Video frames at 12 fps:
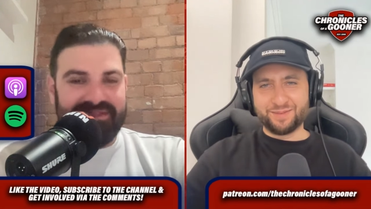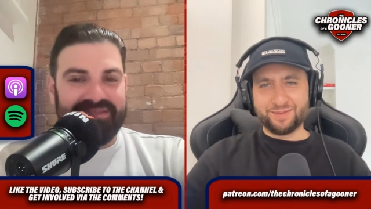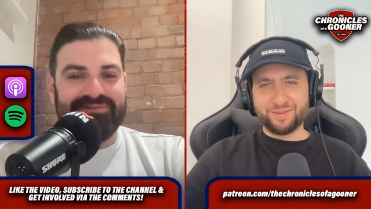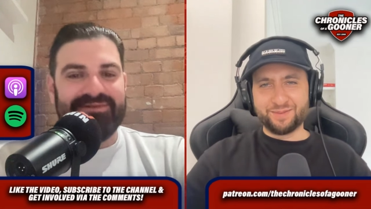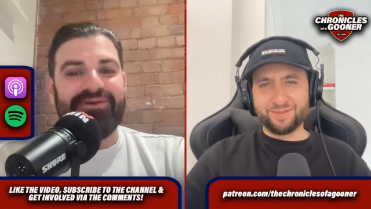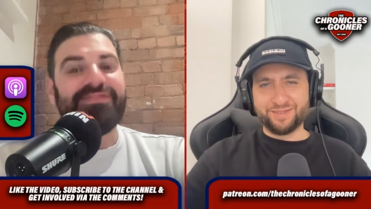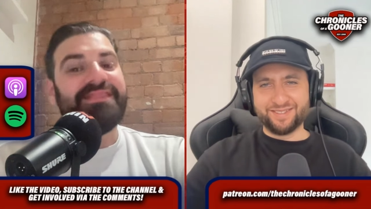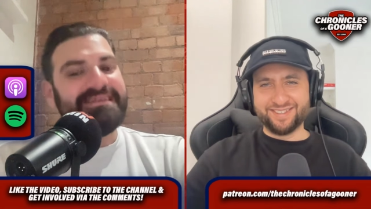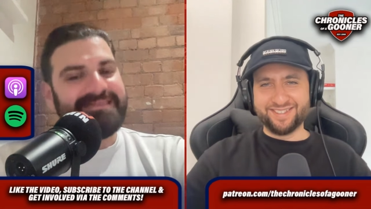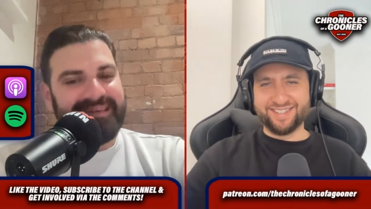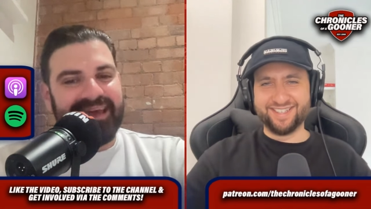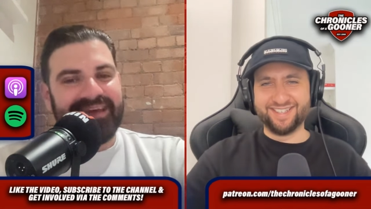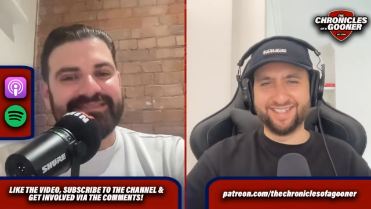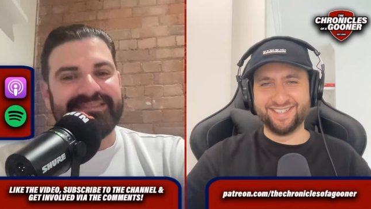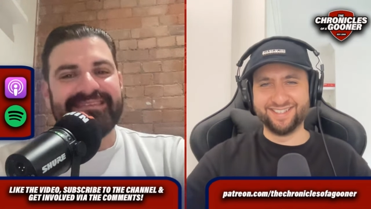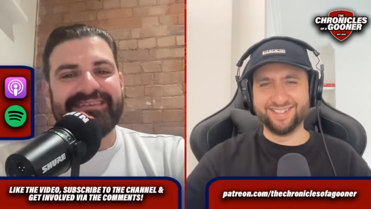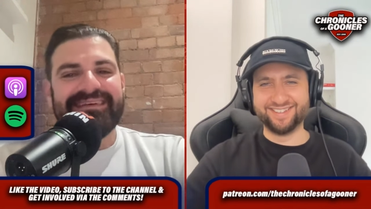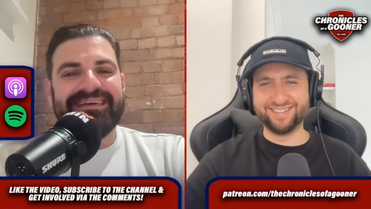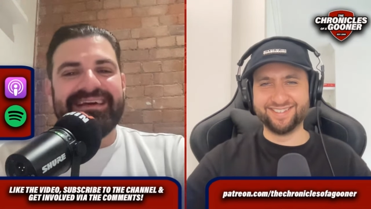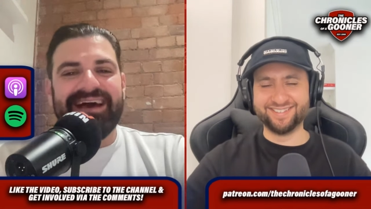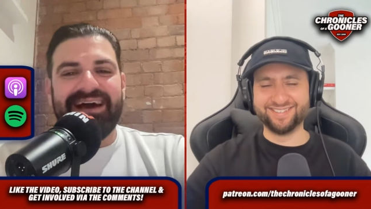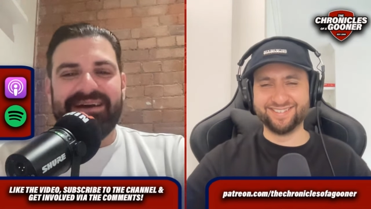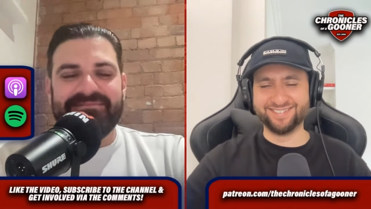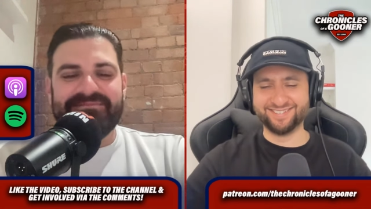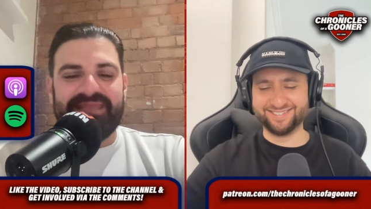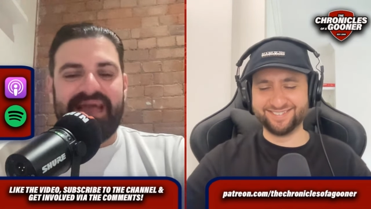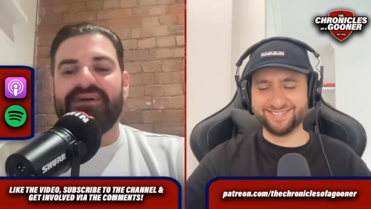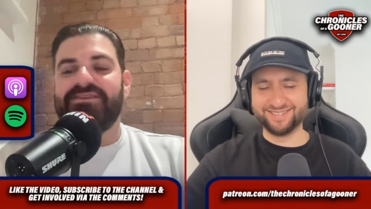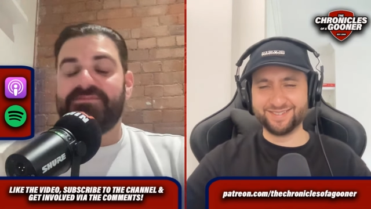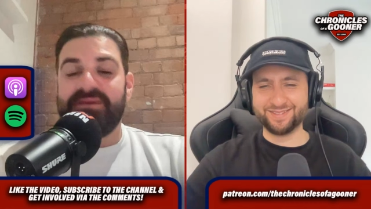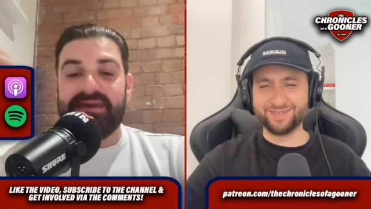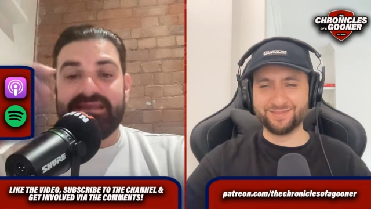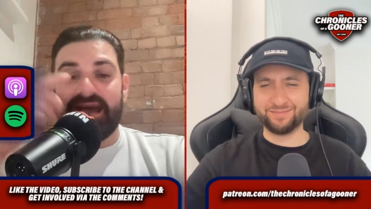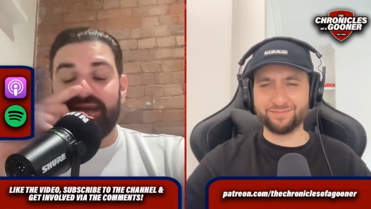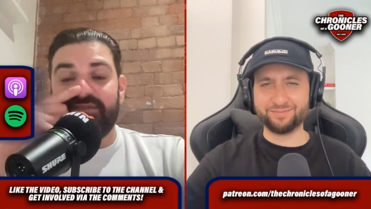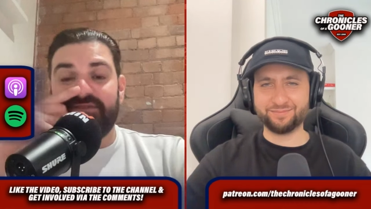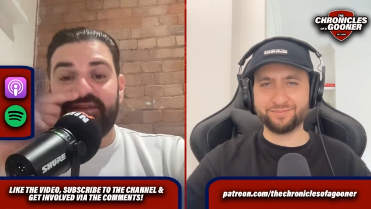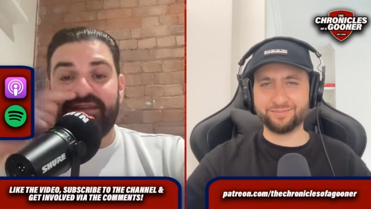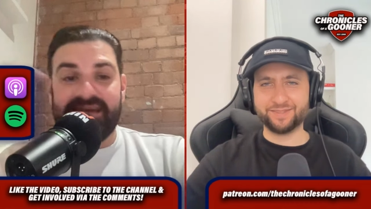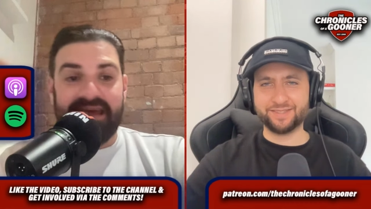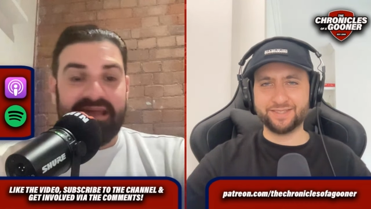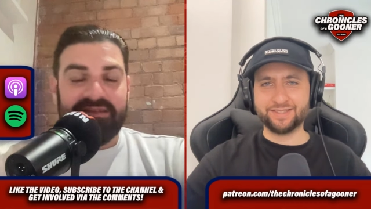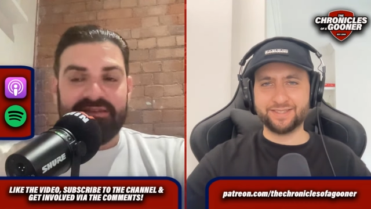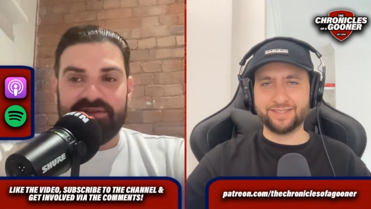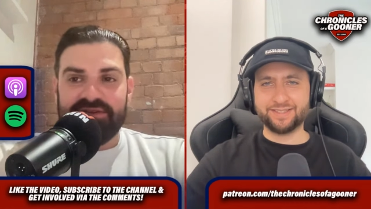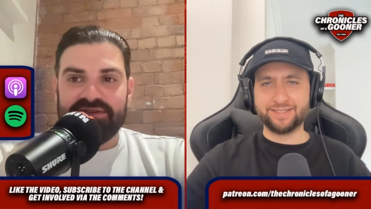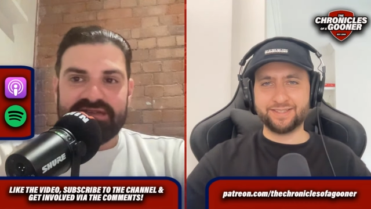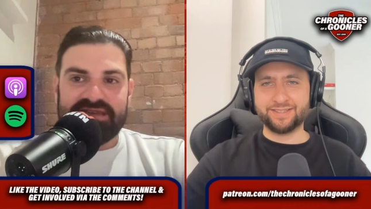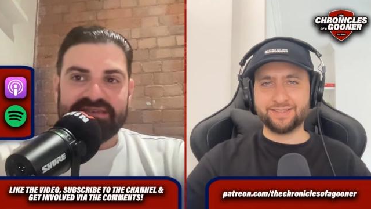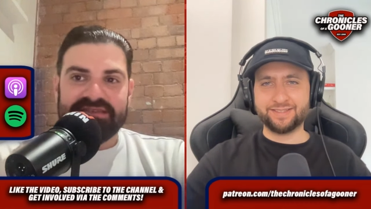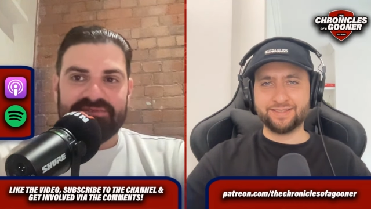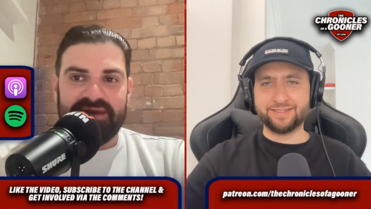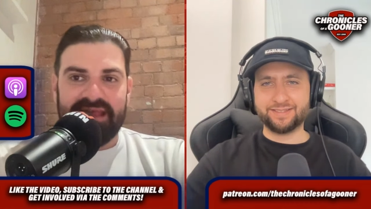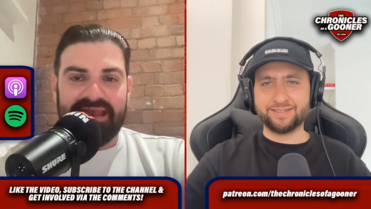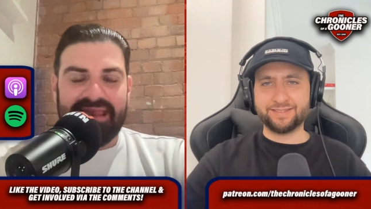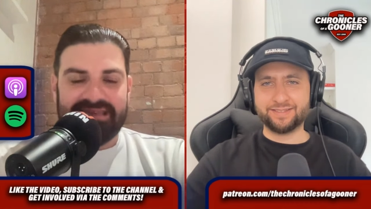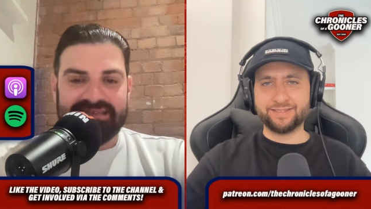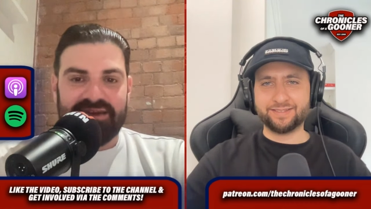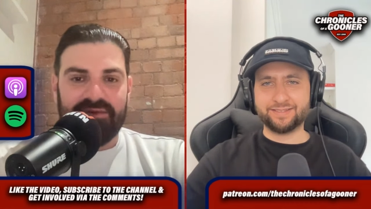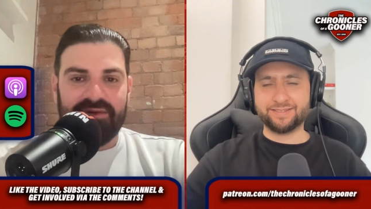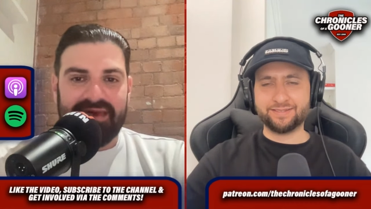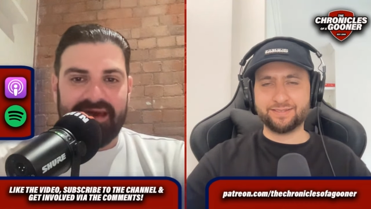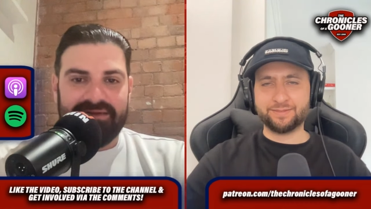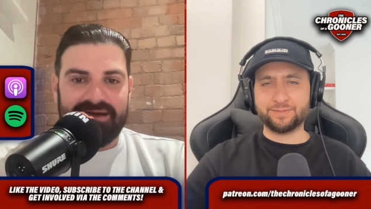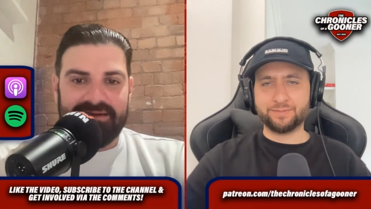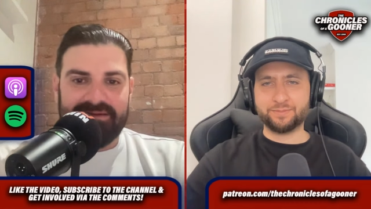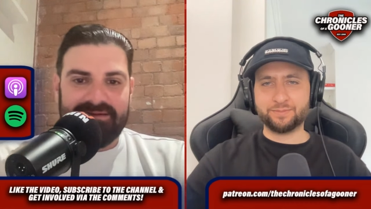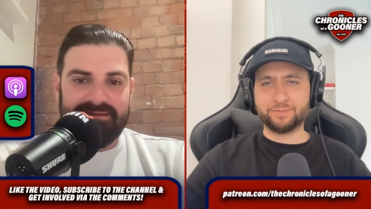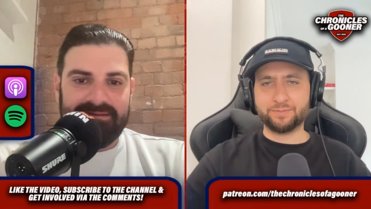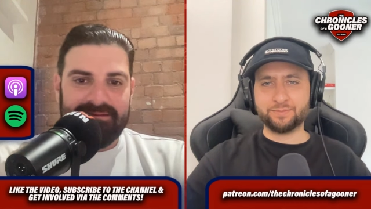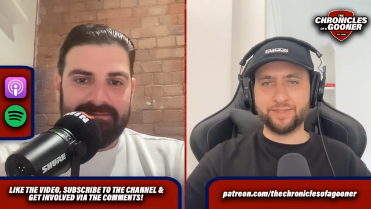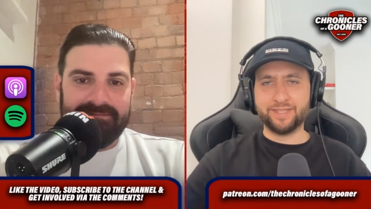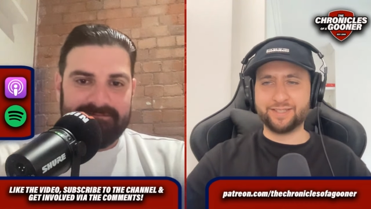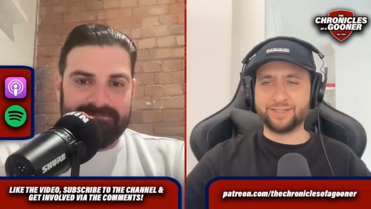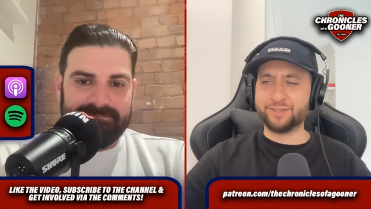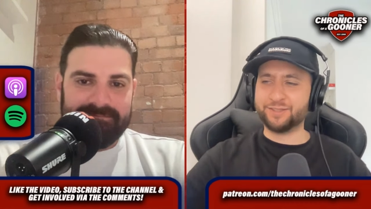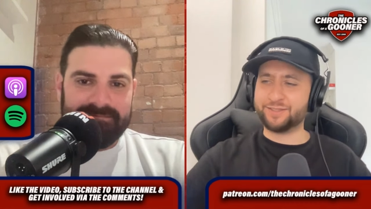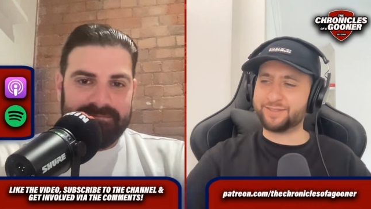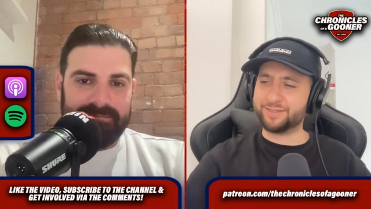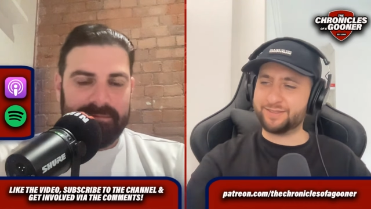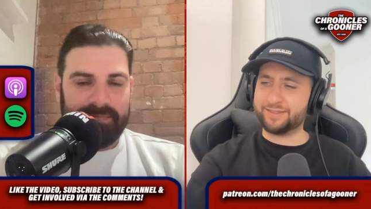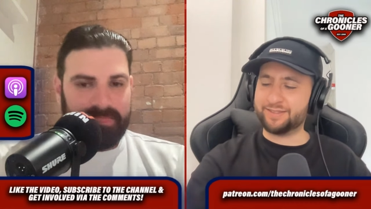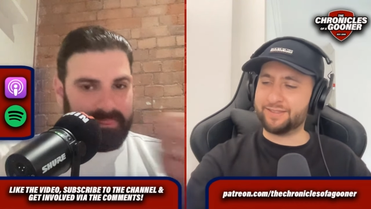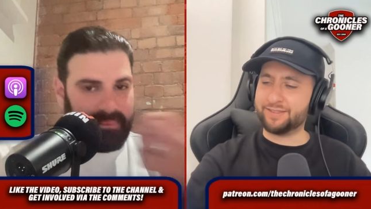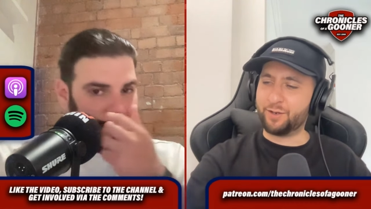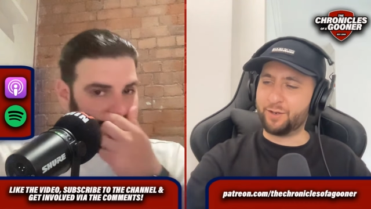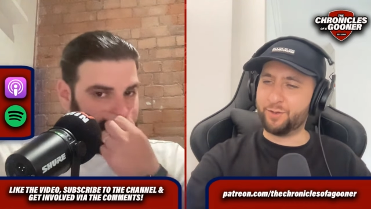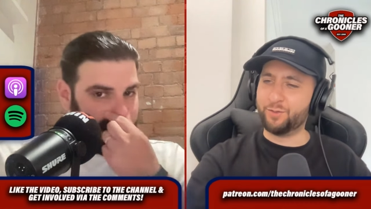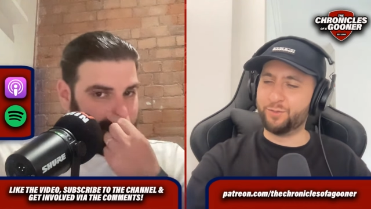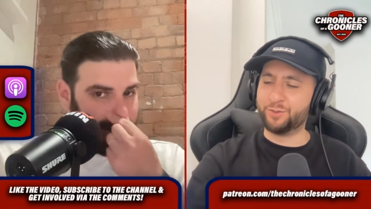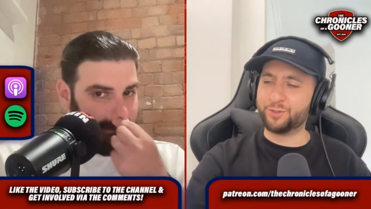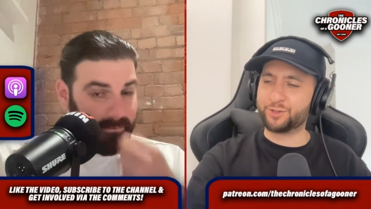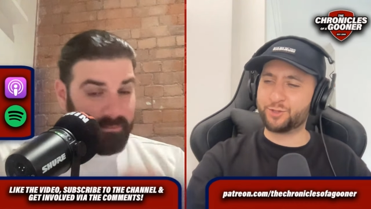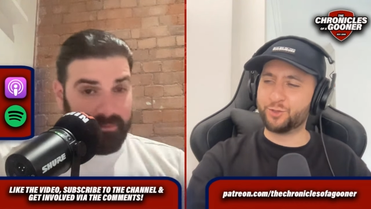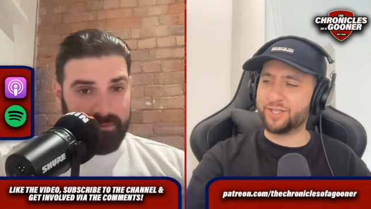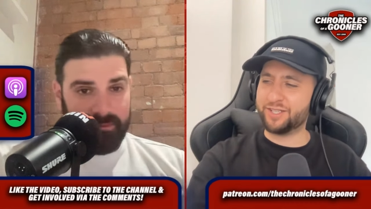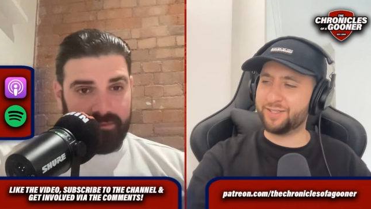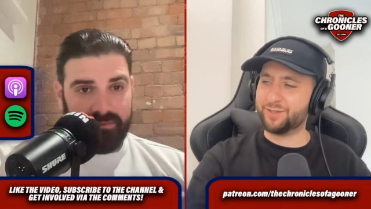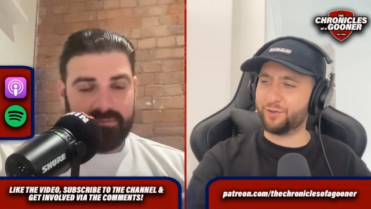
Speaker 1: with you on this occasion. um, how you been? How you feeling ahead of the new season? We're less than a week out now.
Speaker 2: Yeah, good. Uh, we were just talking